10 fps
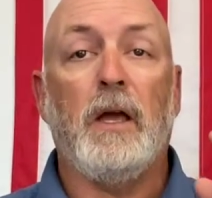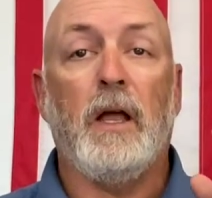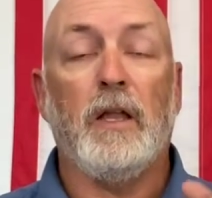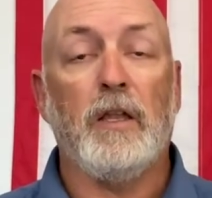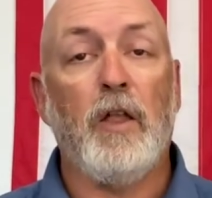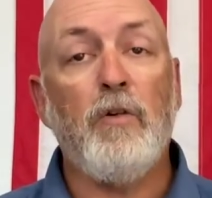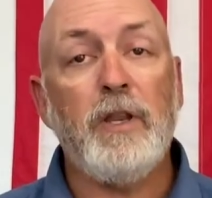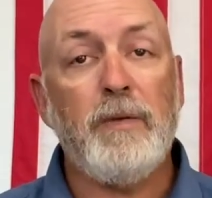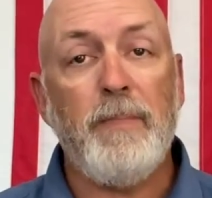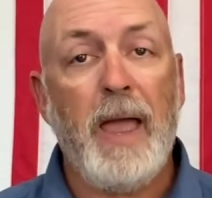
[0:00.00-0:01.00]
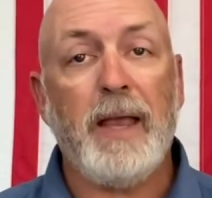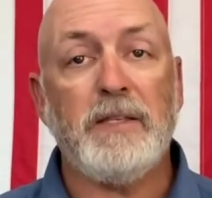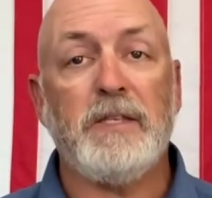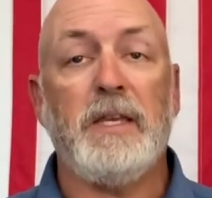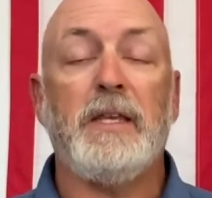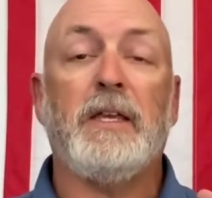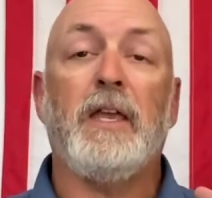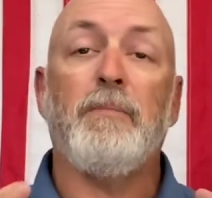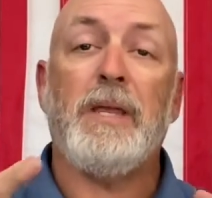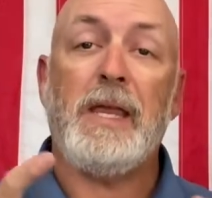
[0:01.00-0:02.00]
a loaded magazine
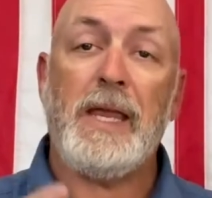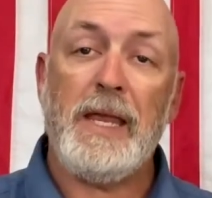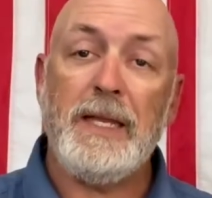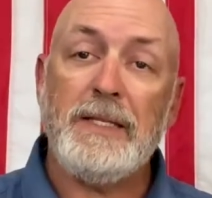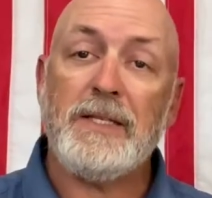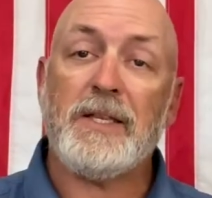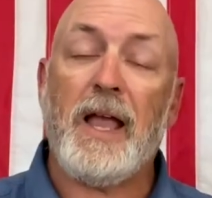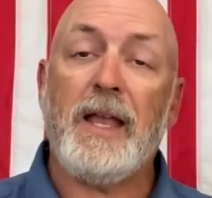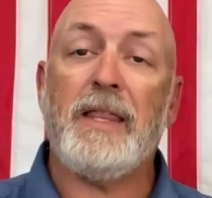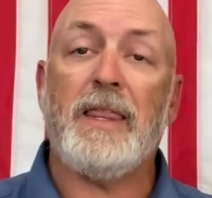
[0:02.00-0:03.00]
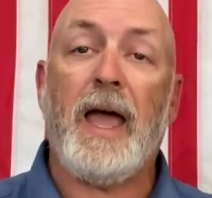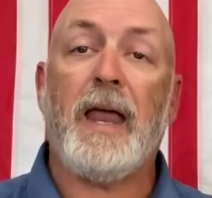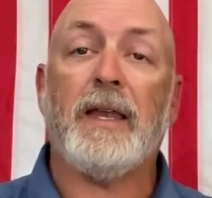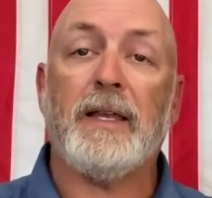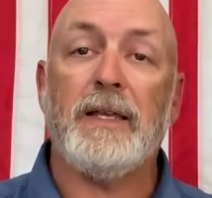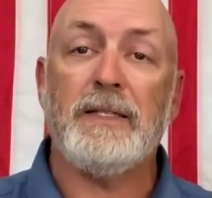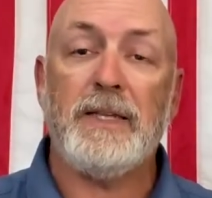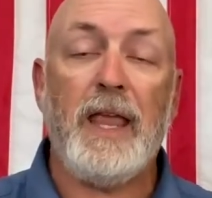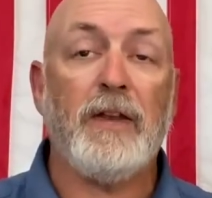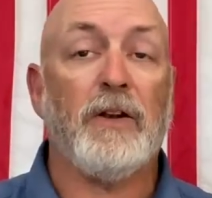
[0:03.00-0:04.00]
can be inside that
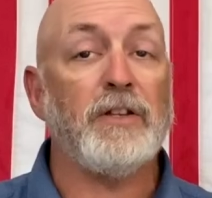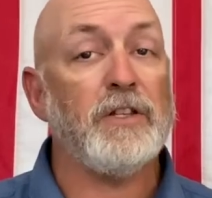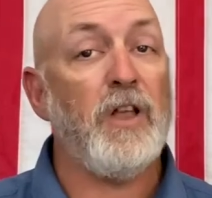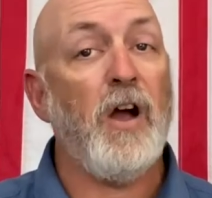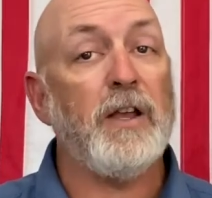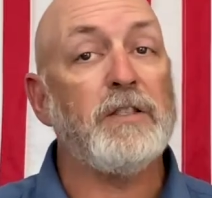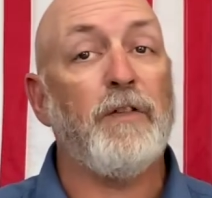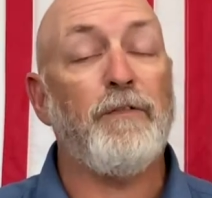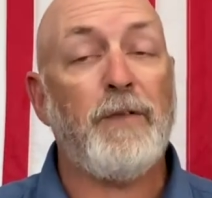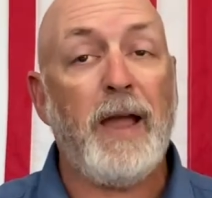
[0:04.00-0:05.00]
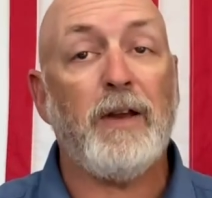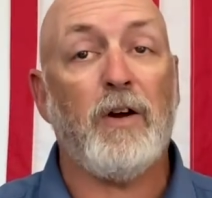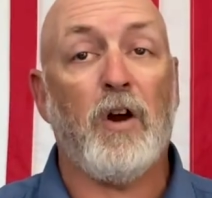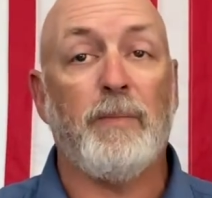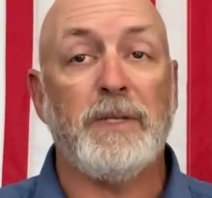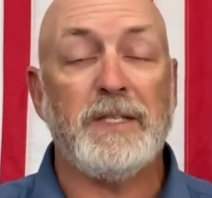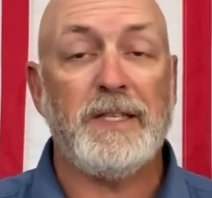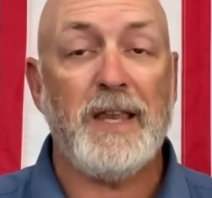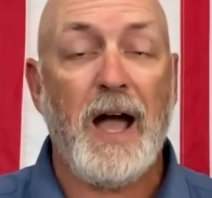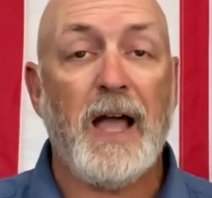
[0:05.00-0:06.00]
container as long as the firearm is
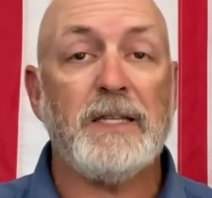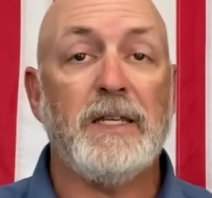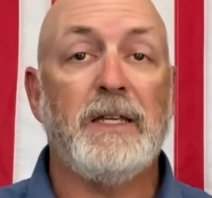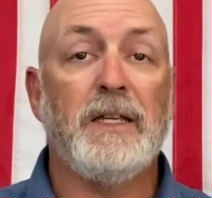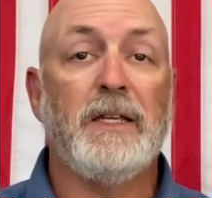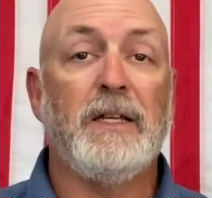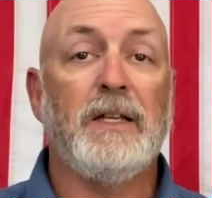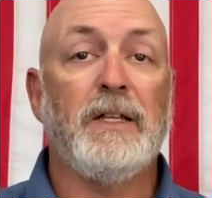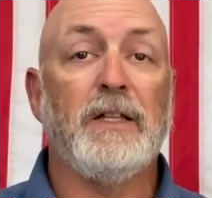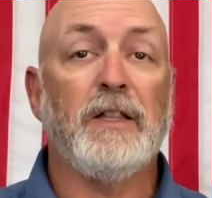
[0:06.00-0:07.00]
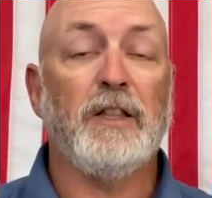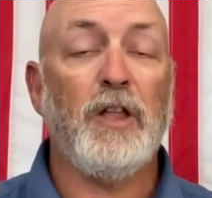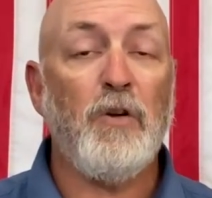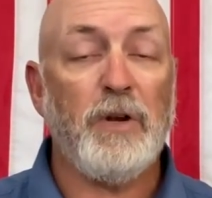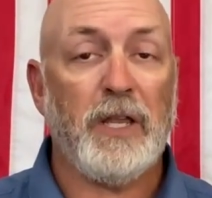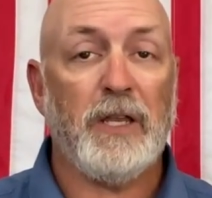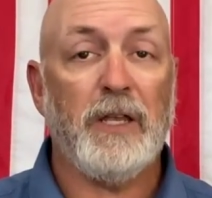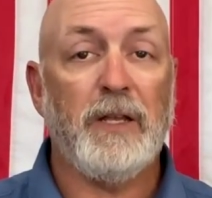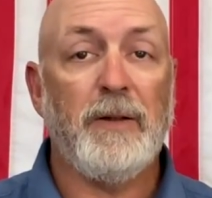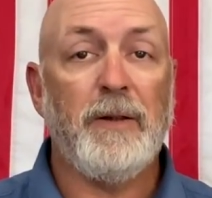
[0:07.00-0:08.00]
not loaded?
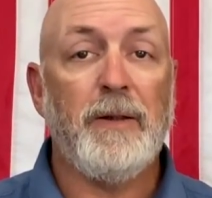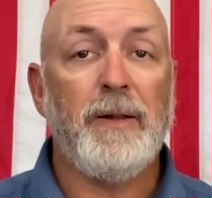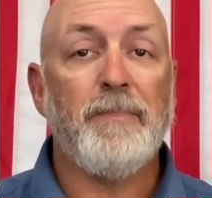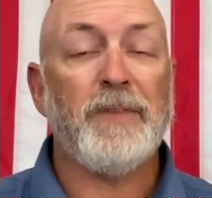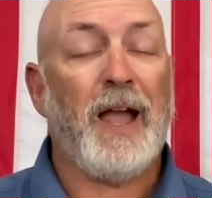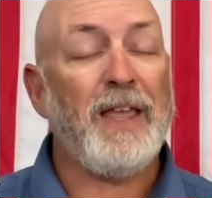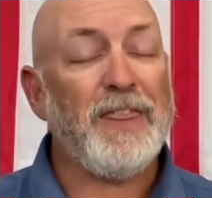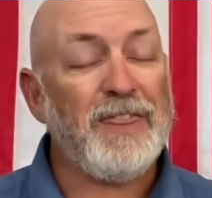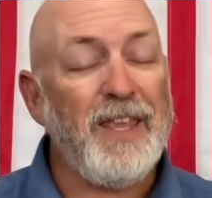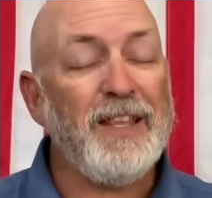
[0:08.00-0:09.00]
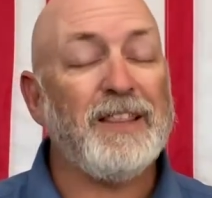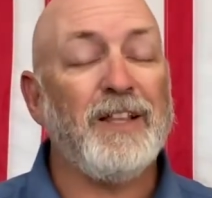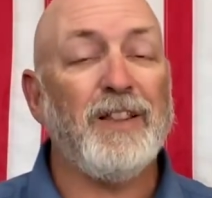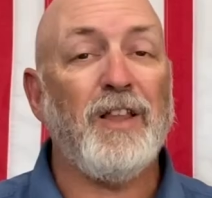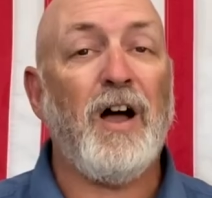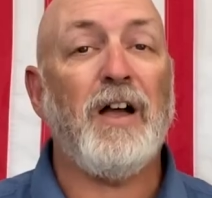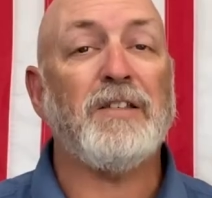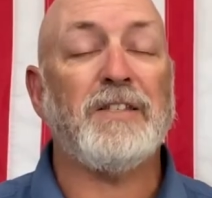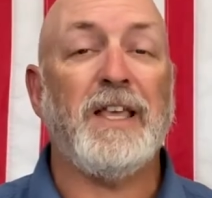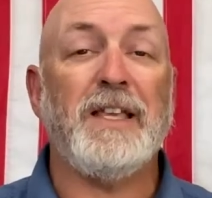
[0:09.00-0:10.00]
I think the law
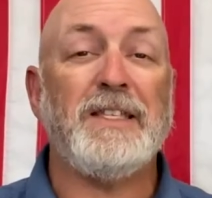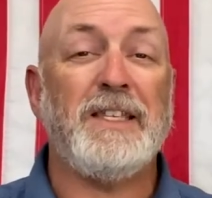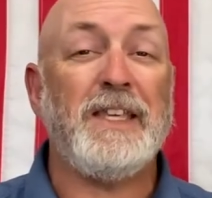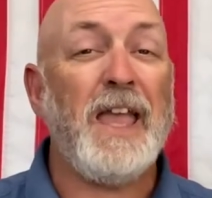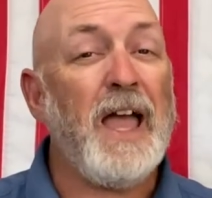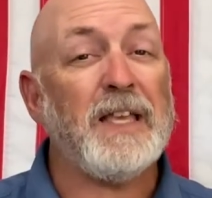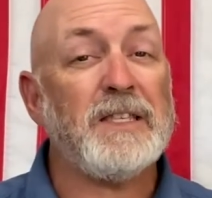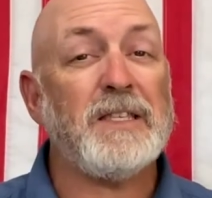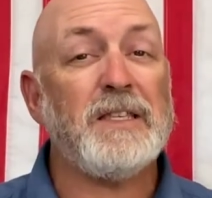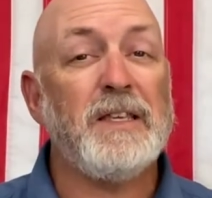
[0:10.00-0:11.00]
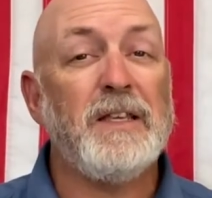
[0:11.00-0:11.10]
says yes,